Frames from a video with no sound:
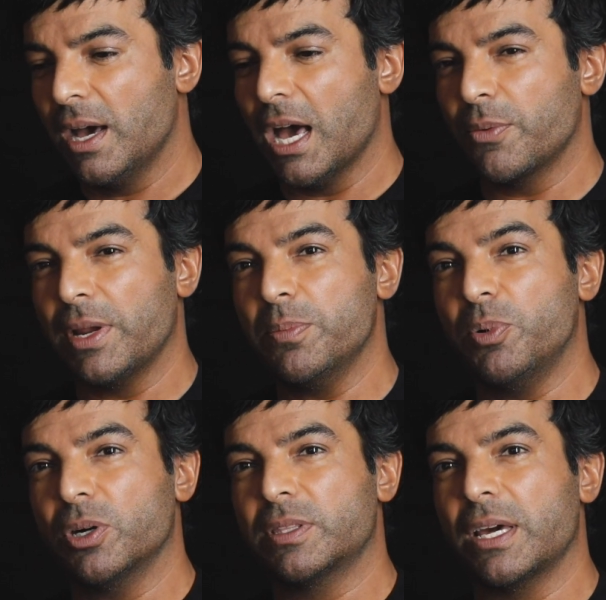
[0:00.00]
I read a
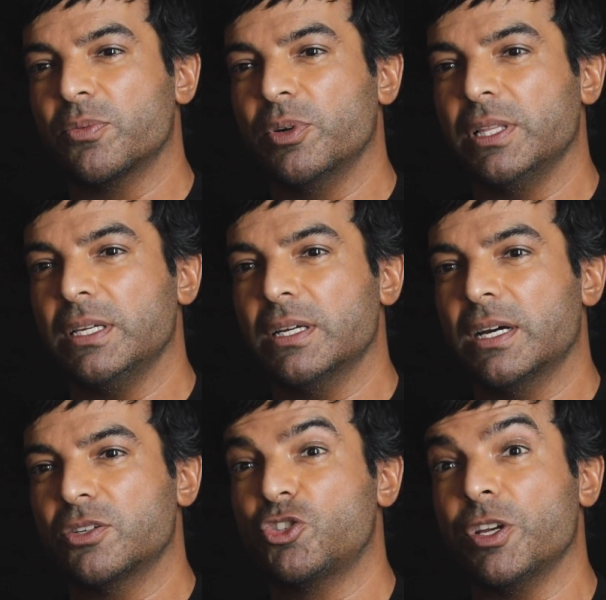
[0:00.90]
book that really
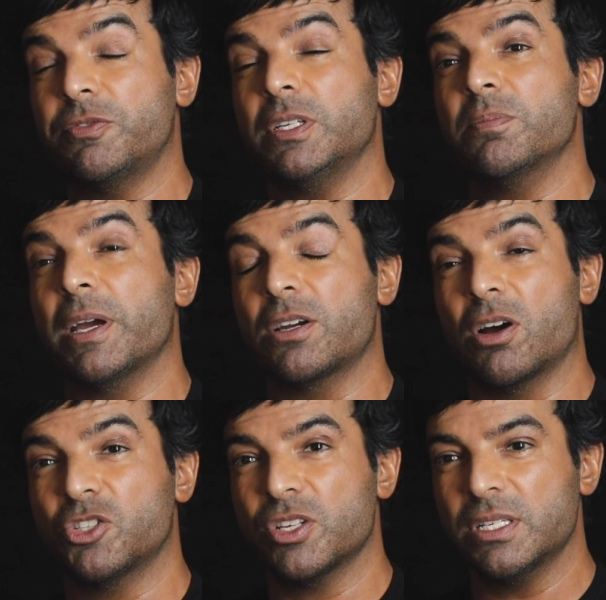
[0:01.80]
shifted my
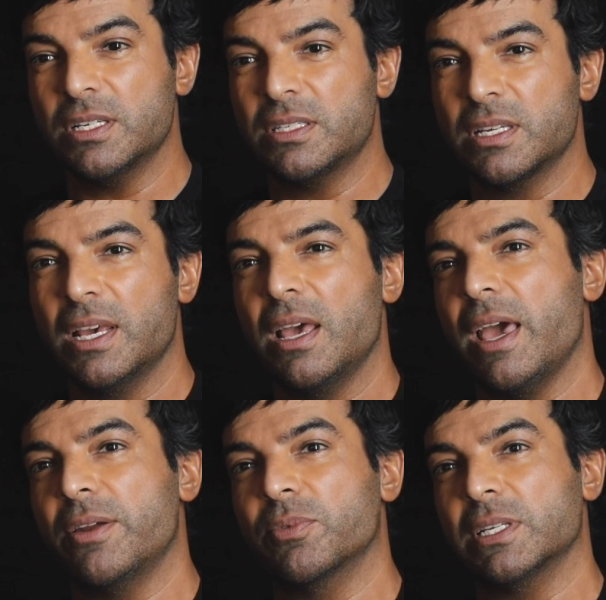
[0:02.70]
consciousness
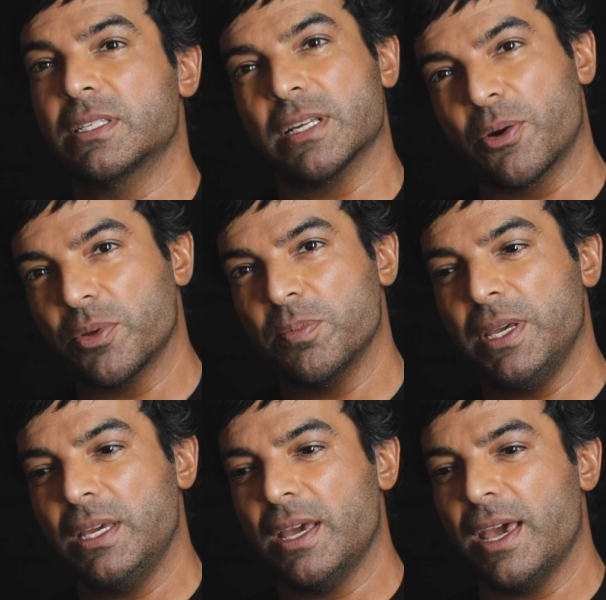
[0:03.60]
and really stuck with me.